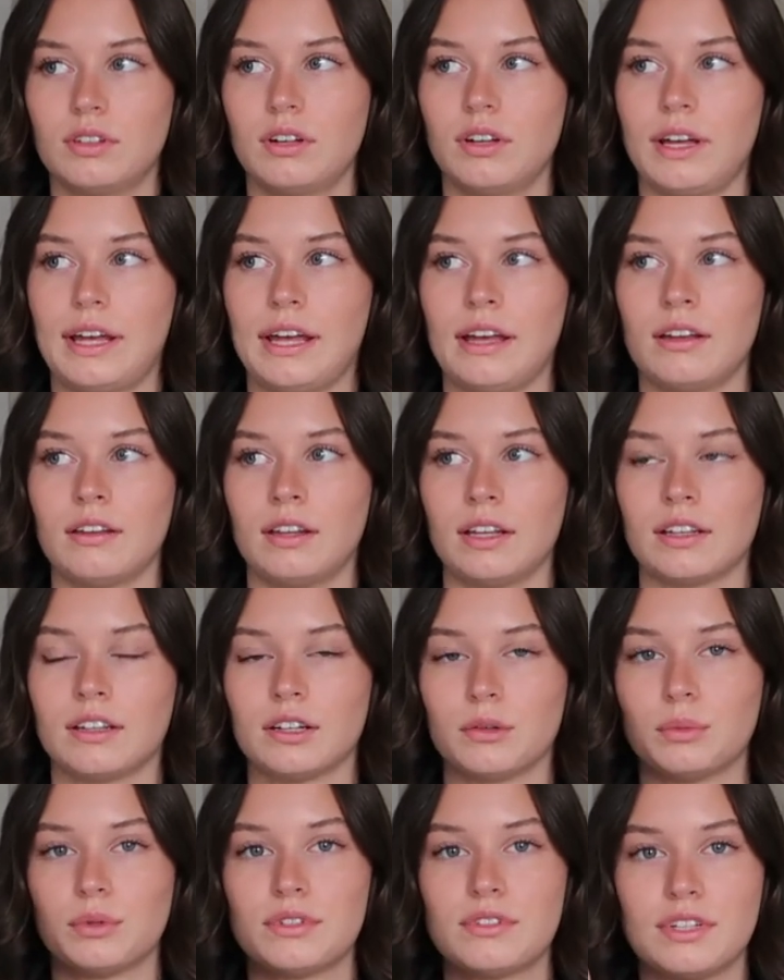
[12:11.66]
and like
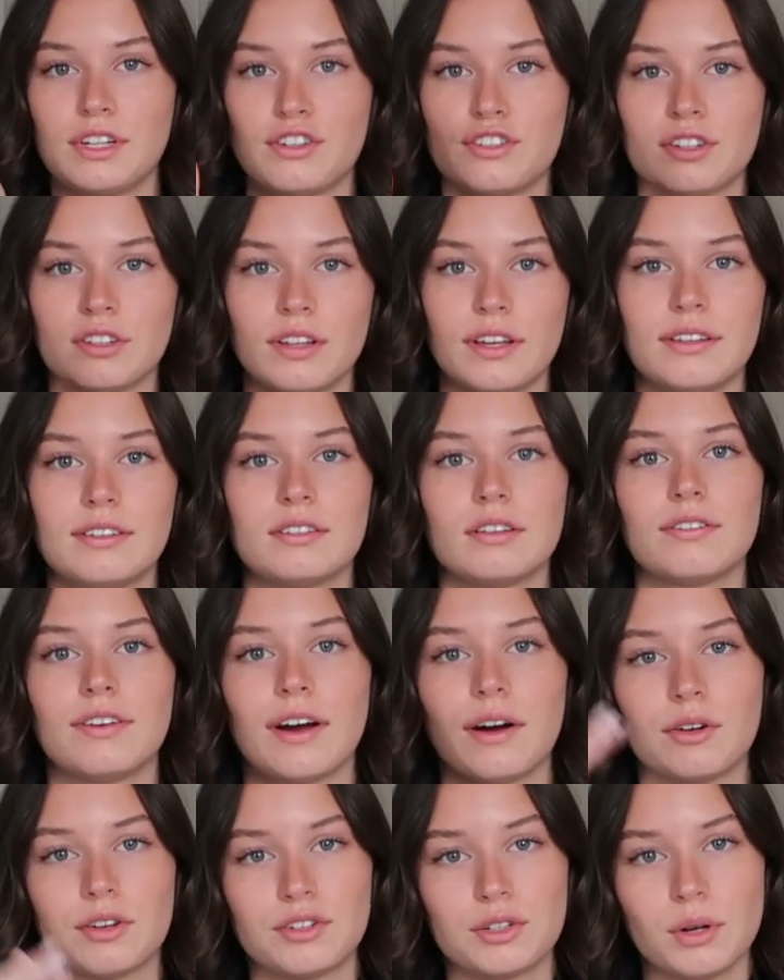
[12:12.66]
their procedure list of
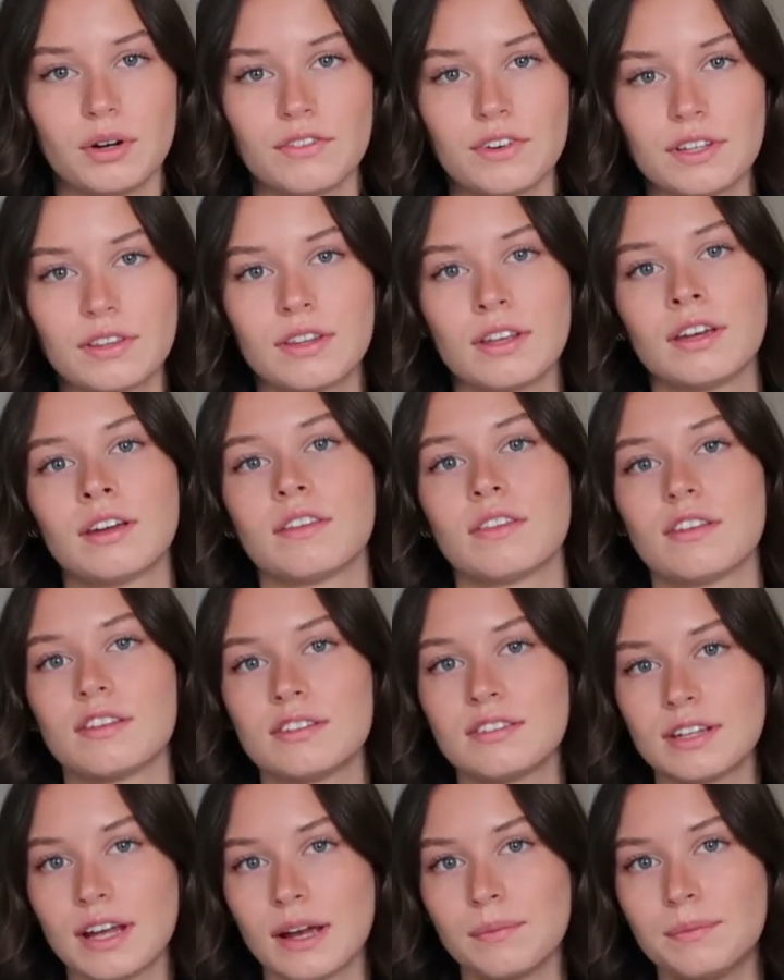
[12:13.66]
how to do everything and the
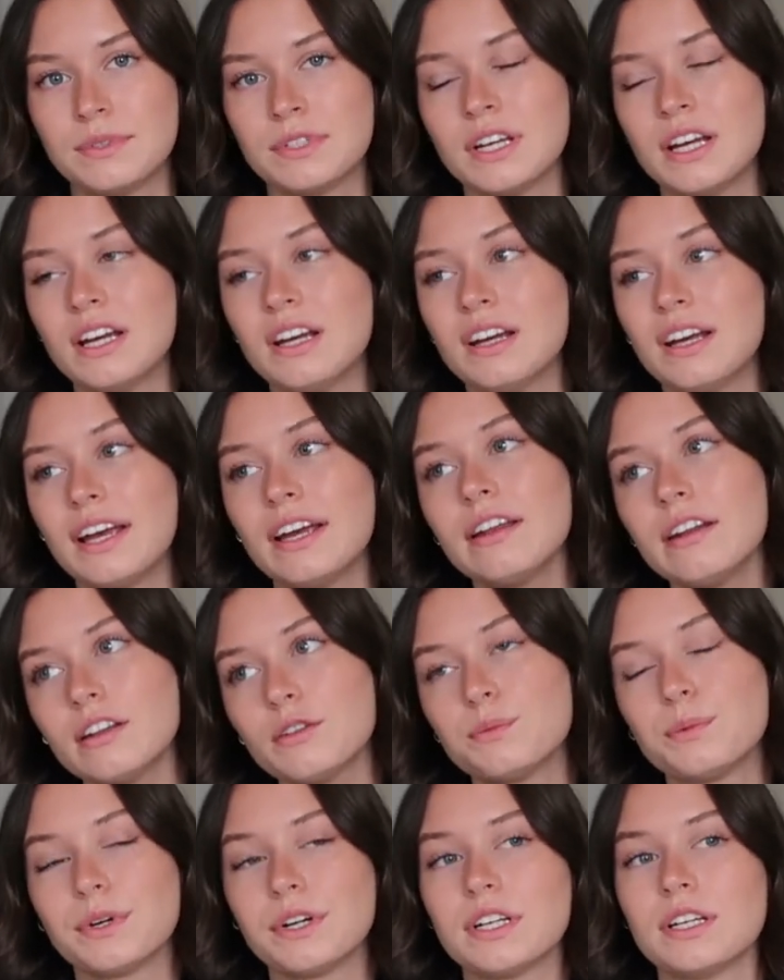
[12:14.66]
steps, it is
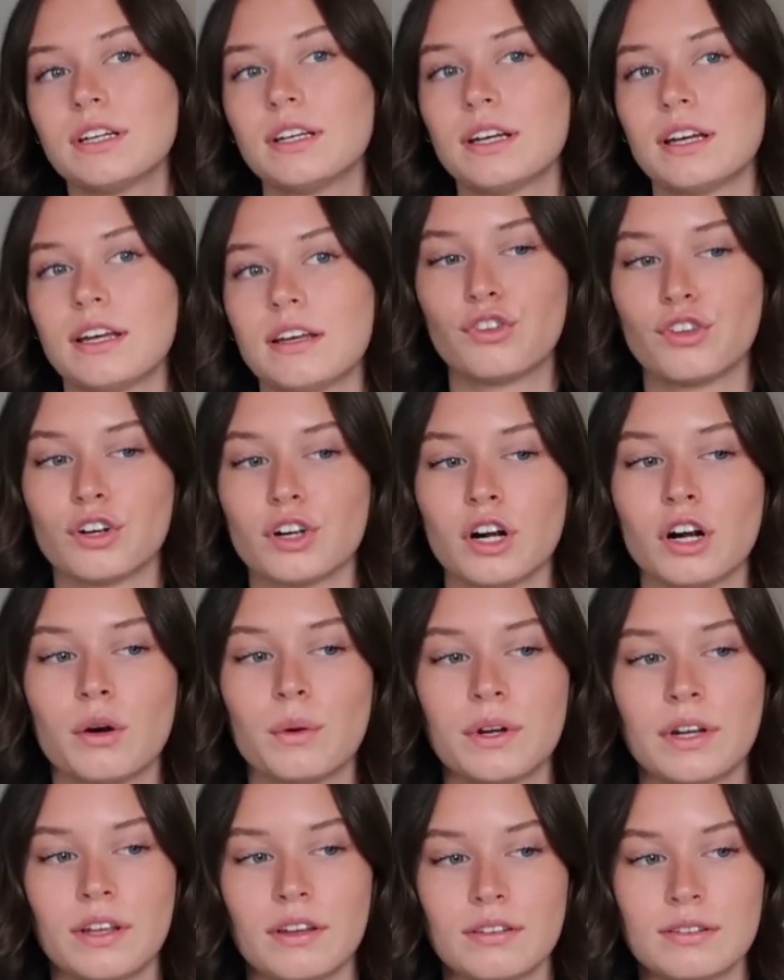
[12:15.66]
pretty thorough
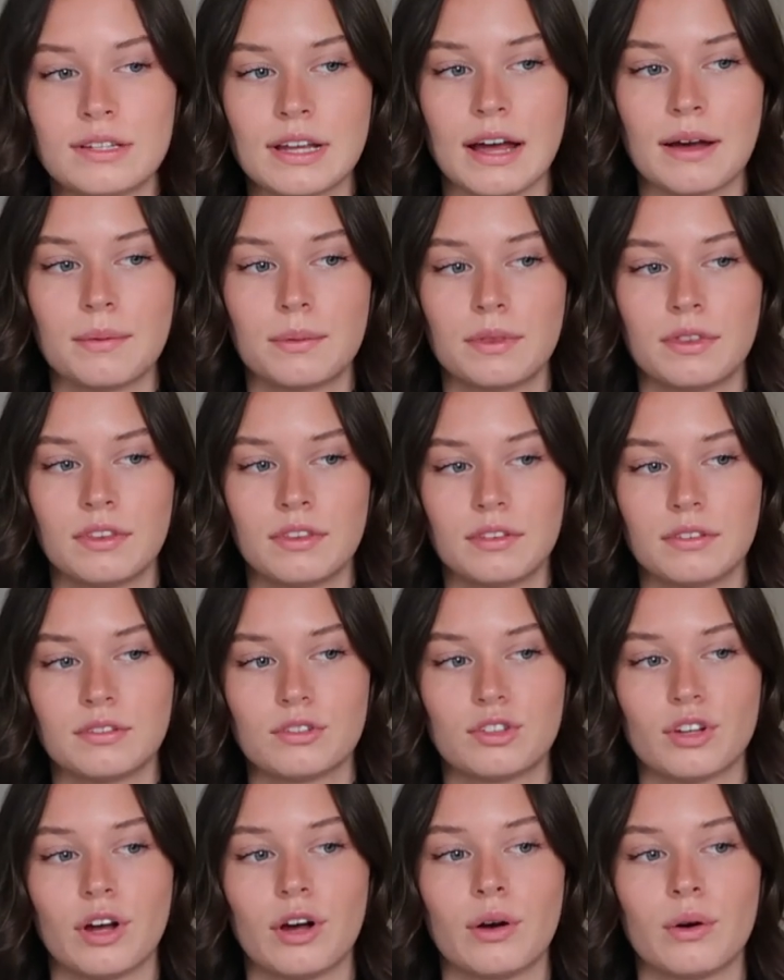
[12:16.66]
and in-depth,
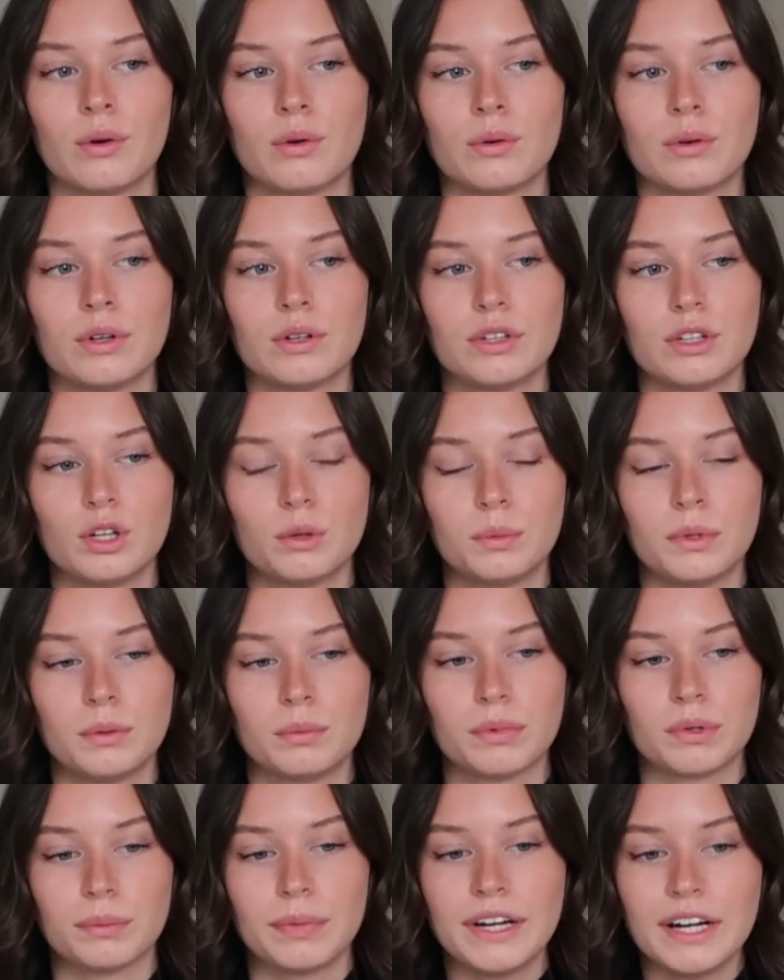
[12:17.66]
so you'll be
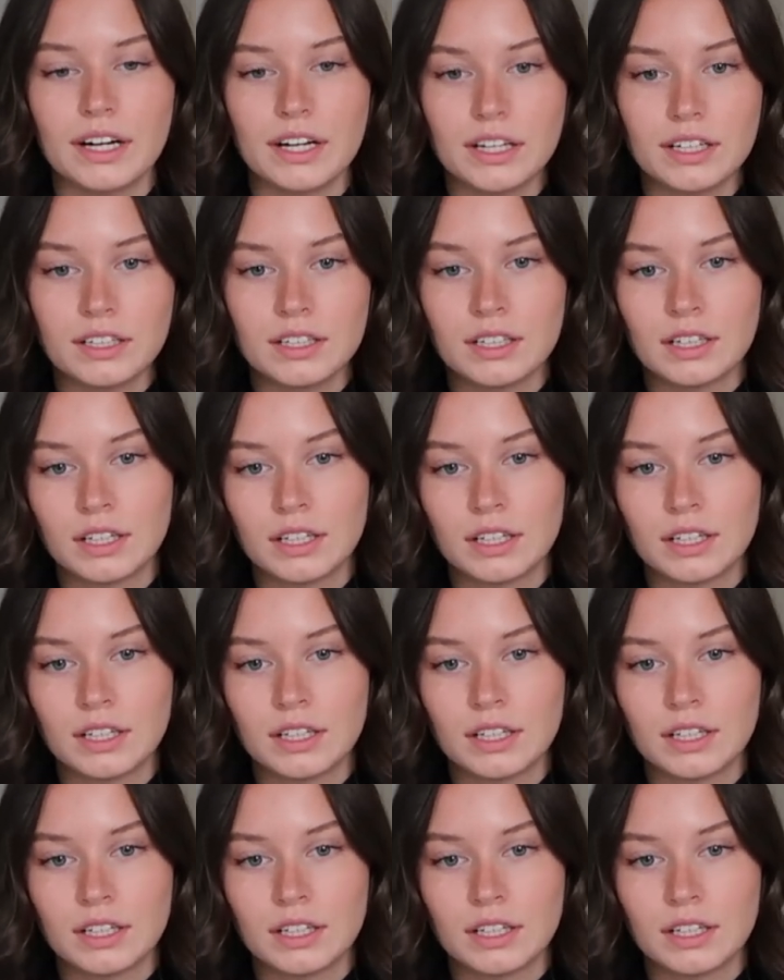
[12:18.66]
prepared.